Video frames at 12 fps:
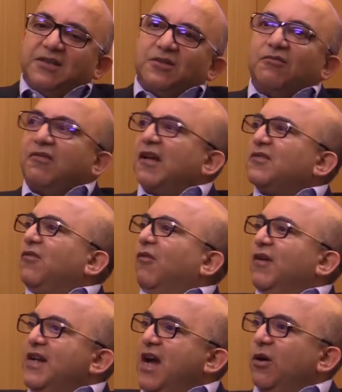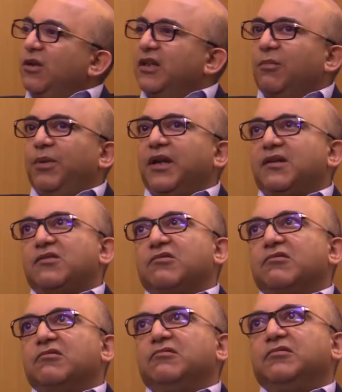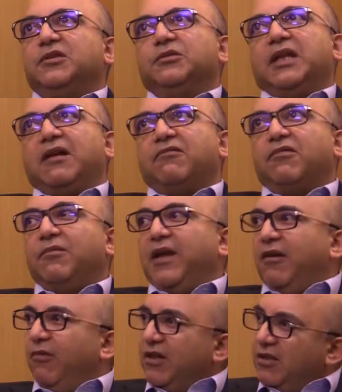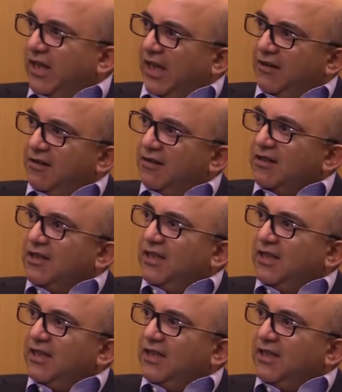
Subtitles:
so fast forward now a little bit to you then from there went to Canada.